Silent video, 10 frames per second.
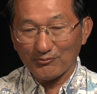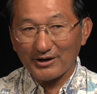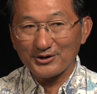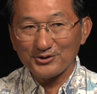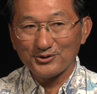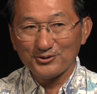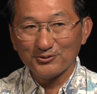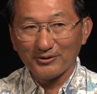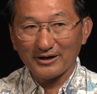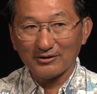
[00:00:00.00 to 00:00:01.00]
they wanted you to
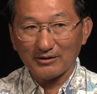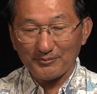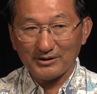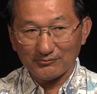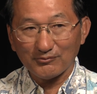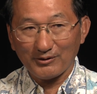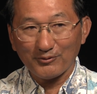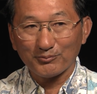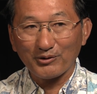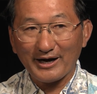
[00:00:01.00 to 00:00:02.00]
do well. I mean,
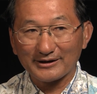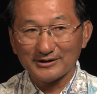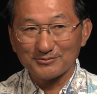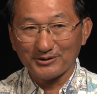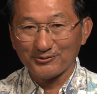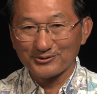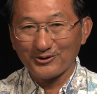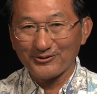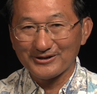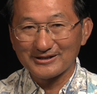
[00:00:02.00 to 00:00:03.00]
on practice, but it was
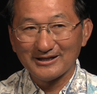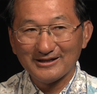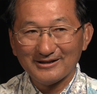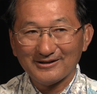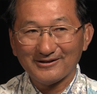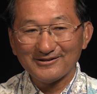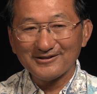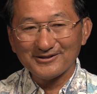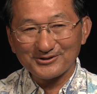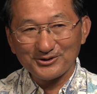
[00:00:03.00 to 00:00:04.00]
always,
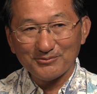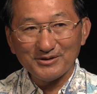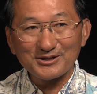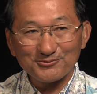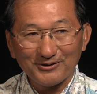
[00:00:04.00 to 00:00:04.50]
oh, so you missed